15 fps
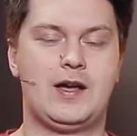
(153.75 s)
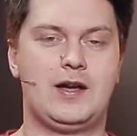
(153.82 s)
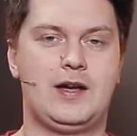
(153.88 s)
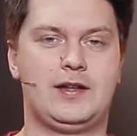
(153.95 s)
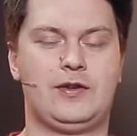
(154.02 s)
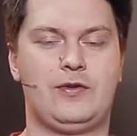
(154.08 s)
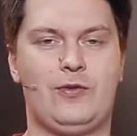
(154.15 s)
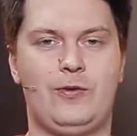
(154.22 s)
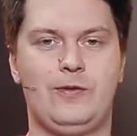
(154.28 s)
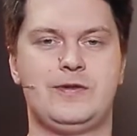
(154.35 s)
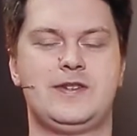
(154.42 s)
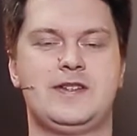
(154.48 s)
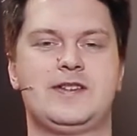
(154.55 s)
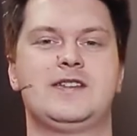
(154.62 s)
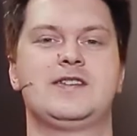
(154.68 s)
And all
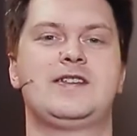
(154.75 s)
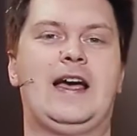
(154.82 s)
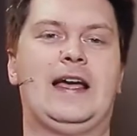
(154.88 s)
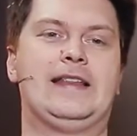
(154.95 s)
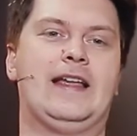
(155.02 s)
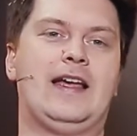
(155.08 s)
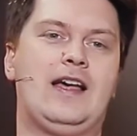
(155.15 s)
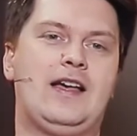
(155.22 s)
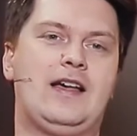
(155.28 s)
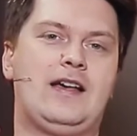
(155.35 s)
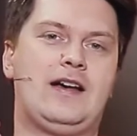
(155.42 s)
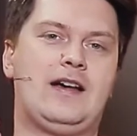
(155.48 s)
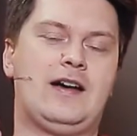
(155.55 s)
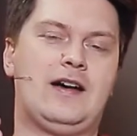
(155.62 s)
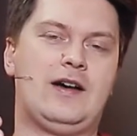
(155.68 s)
this inside
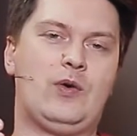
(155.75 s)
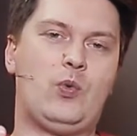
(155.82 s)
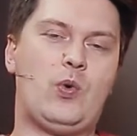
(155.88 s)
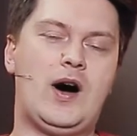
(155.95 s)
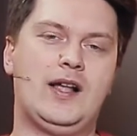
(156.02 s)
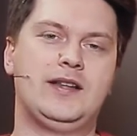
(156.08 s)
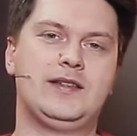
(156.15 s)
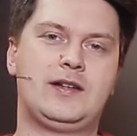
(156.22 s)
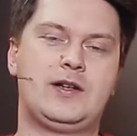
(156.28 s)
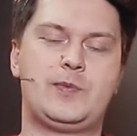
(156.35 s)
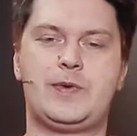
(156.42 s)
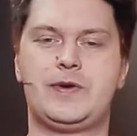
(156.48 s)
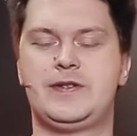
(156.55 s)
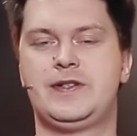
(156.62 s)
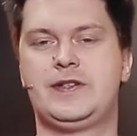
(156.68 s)
one
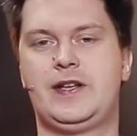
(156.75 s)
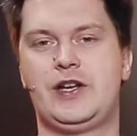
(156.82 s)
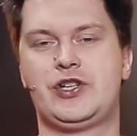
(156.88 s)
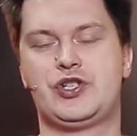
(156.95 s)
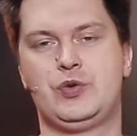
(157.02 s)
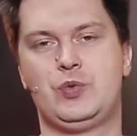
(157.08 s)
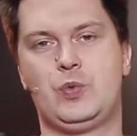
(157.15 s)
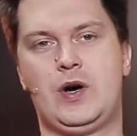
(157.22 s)
representation,